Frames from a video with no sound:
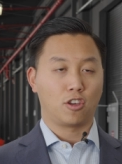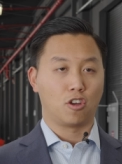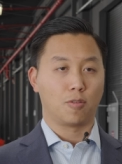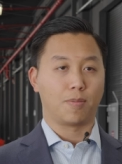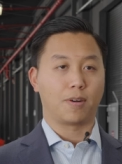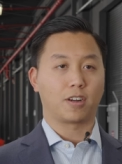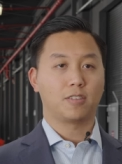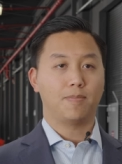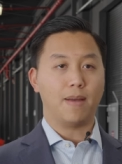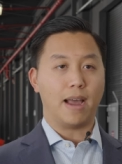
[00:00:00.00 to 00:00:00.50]

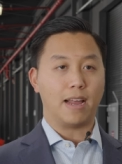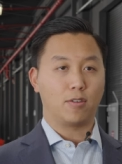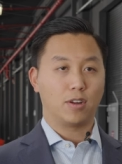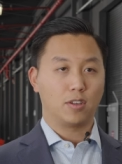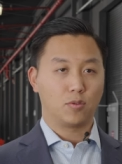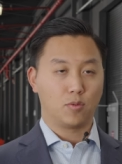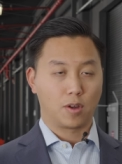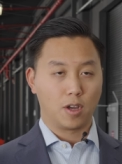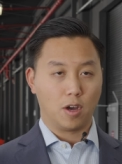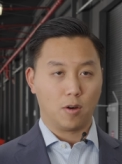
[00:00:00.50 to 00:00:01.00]
Cuberg's
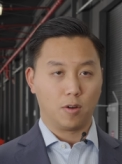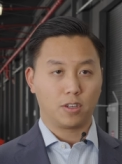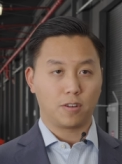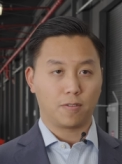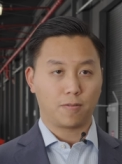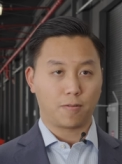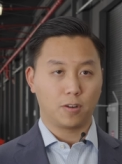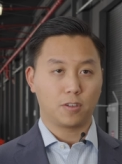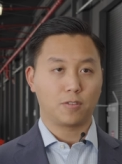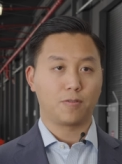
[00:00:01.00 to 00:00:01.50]
batteries will go into
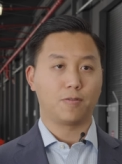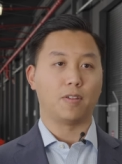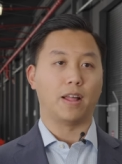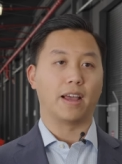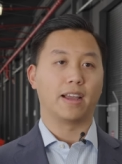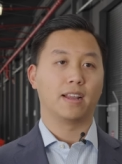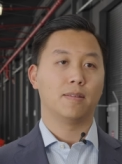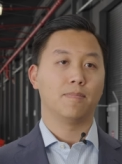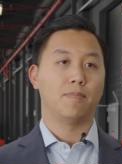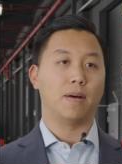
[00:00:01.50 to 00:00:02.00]
first
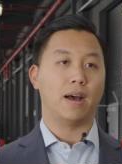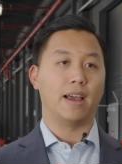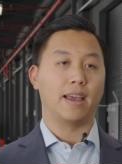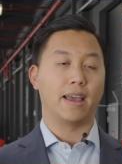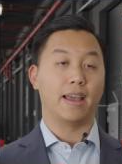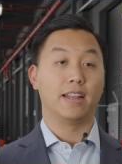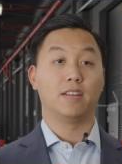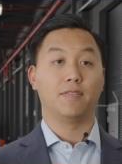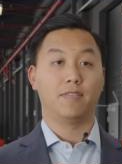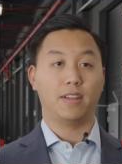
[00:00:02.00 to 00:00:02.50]
flight by
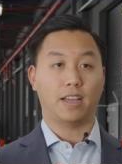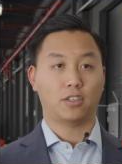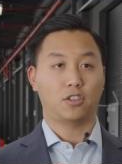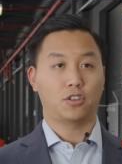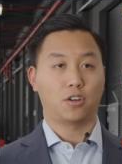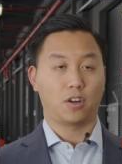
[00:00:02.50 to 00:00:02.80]
end of next